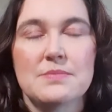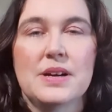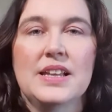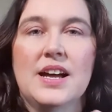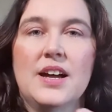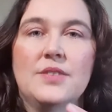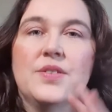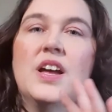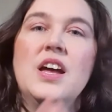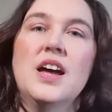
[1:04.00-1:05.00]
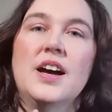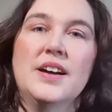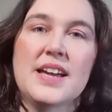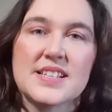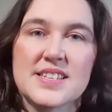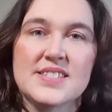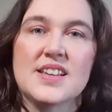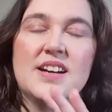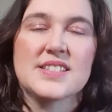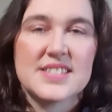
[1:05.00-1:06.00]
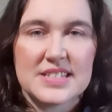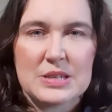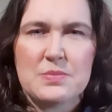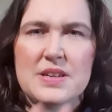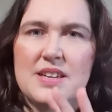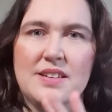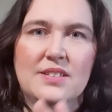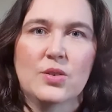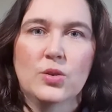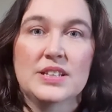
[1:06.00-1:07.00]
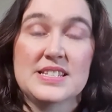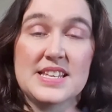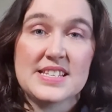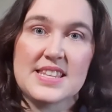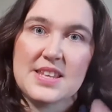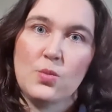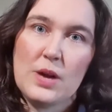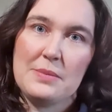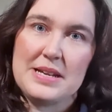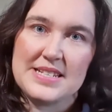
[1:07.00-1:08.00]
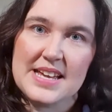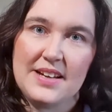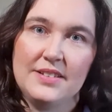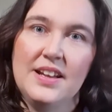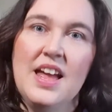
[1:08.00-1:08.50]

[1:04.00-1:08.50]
my life, exercise, sleeping, all these things that then wear me down,